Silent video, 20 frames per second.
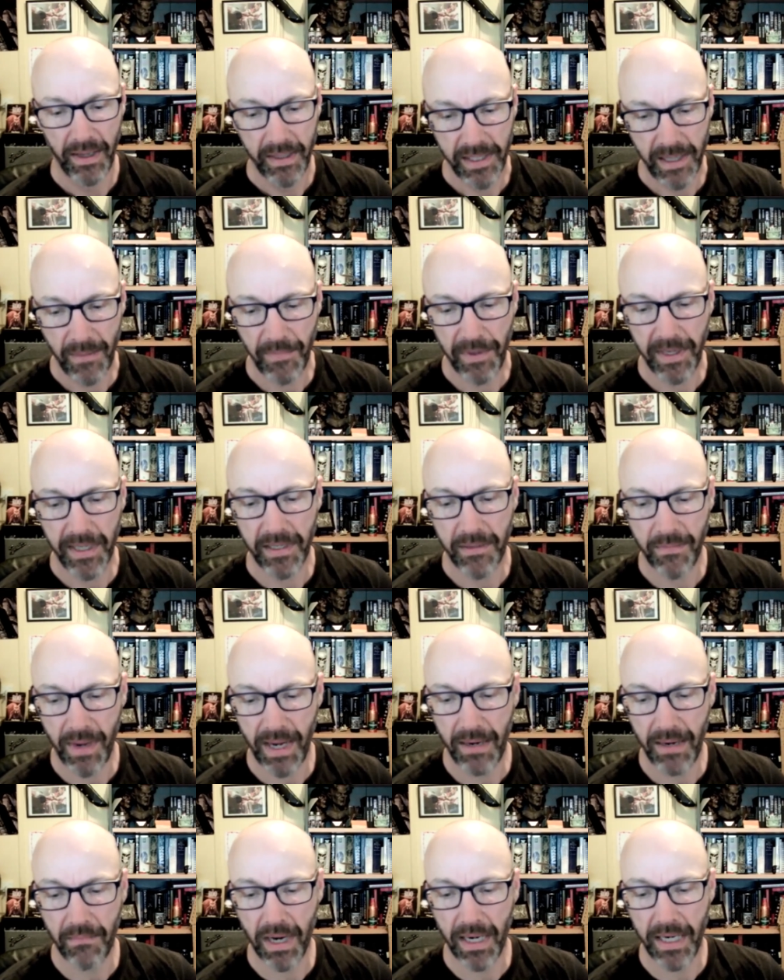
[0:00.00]
Something to
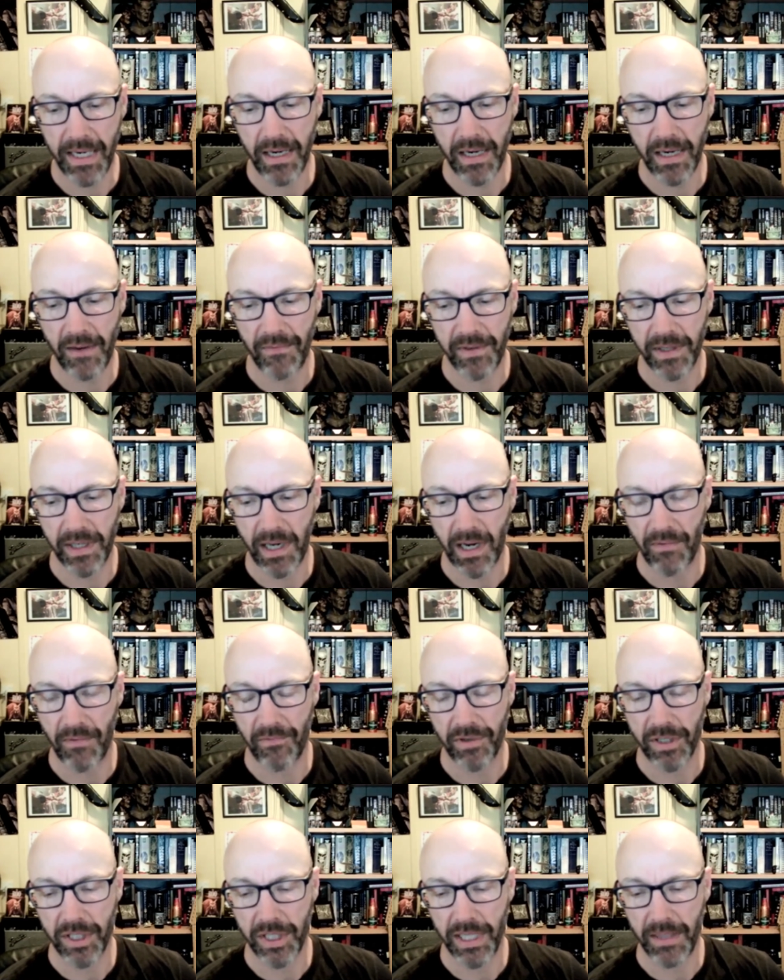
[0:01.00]
make money enough to cover
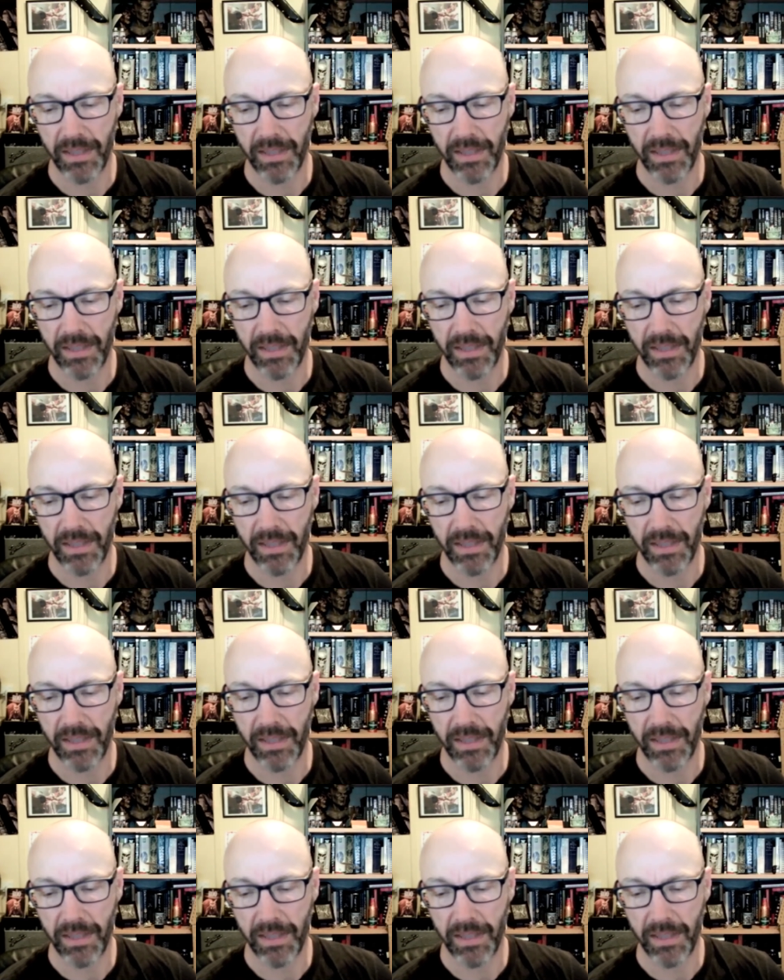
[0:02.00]
a cheap